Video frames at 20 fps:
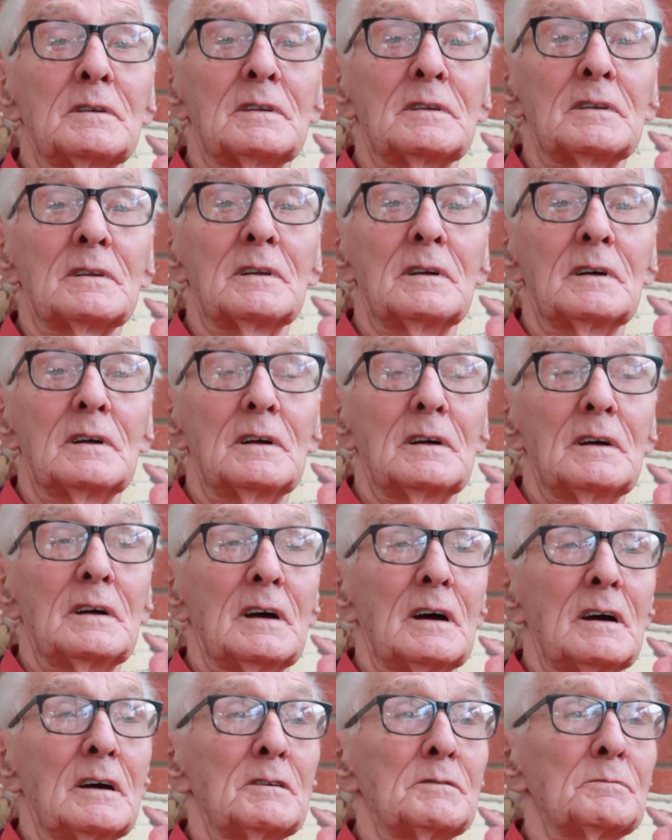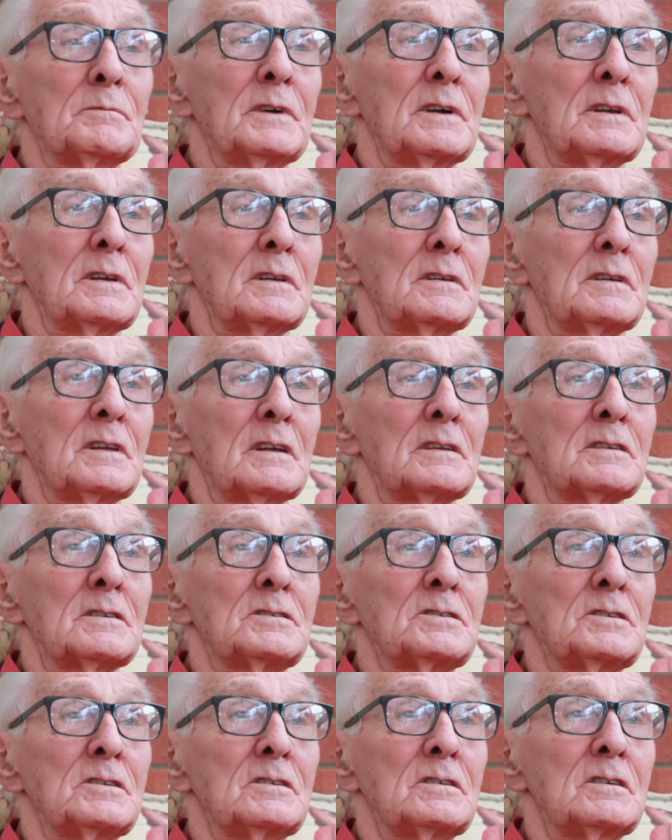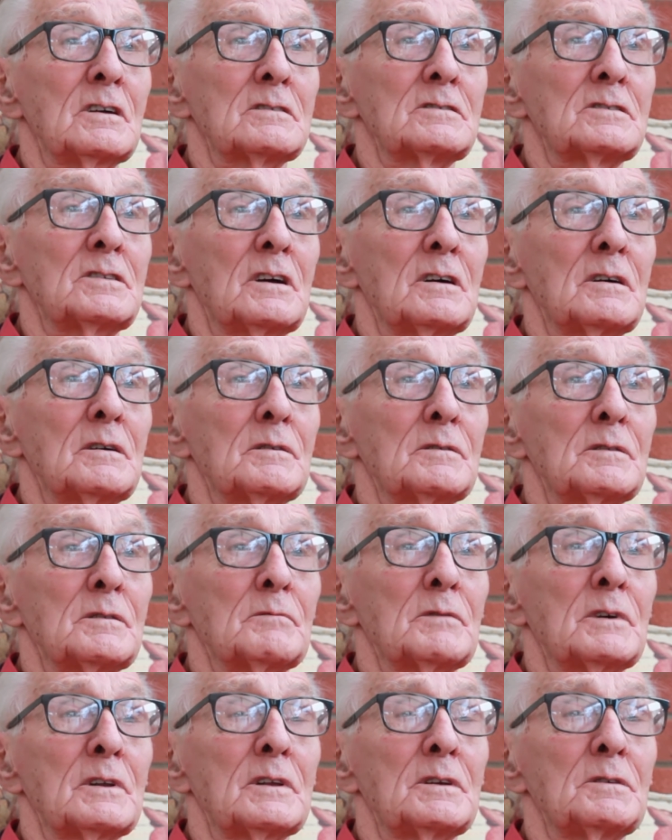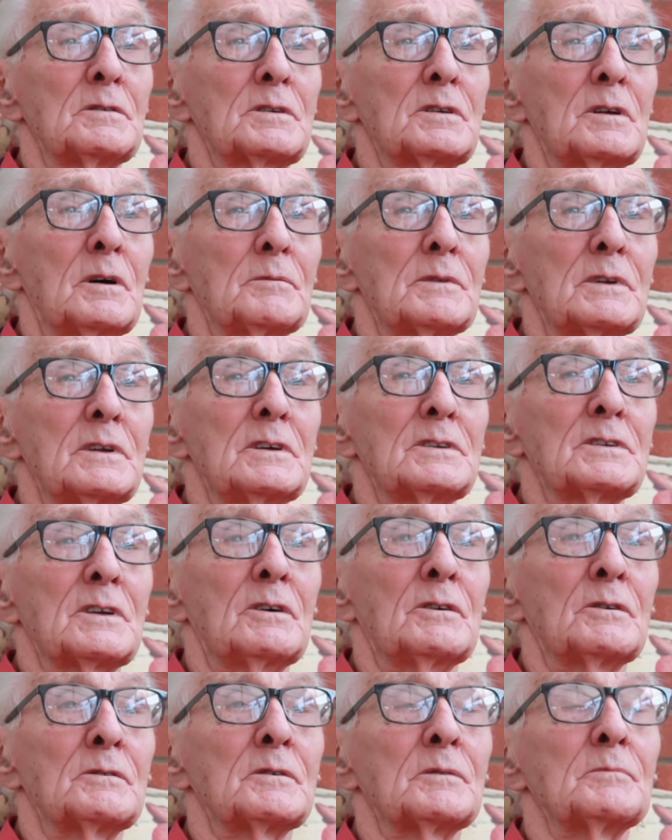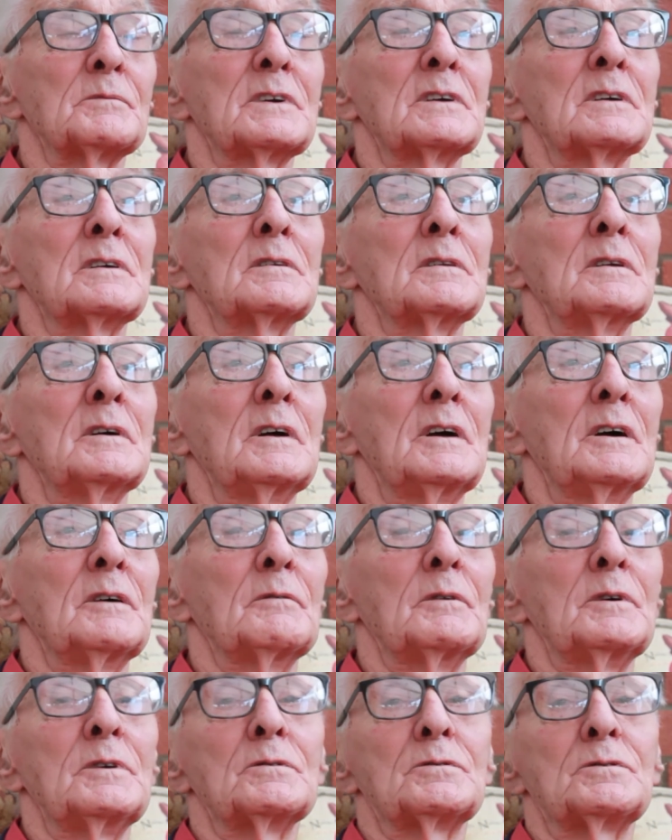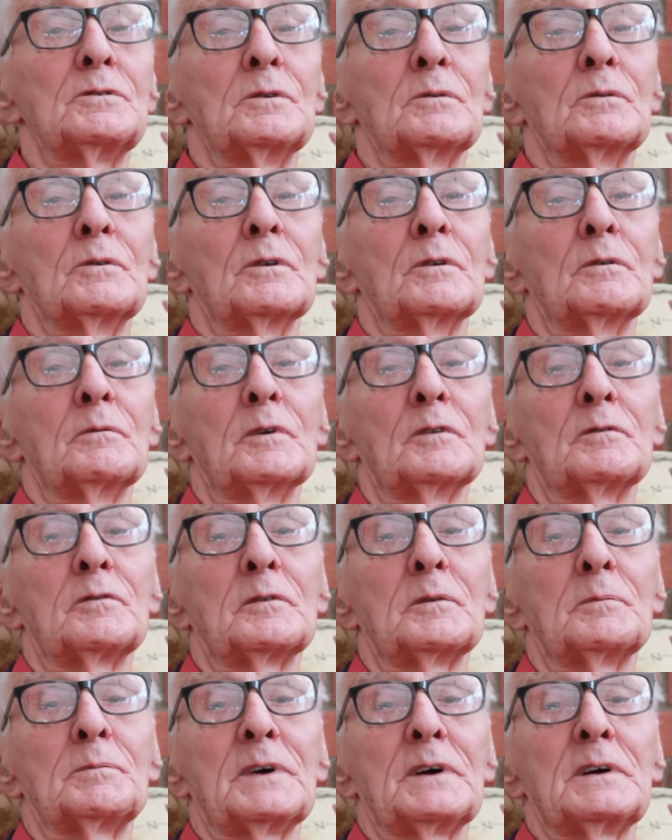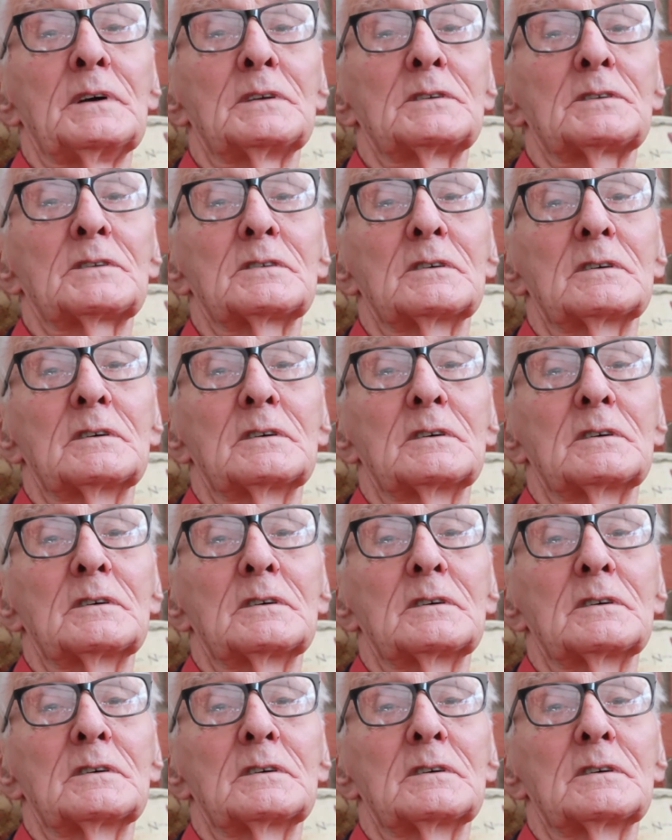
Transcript: And there was me and another young chap, well, he's a couple of years older than me. And we used to do all the roof repairs.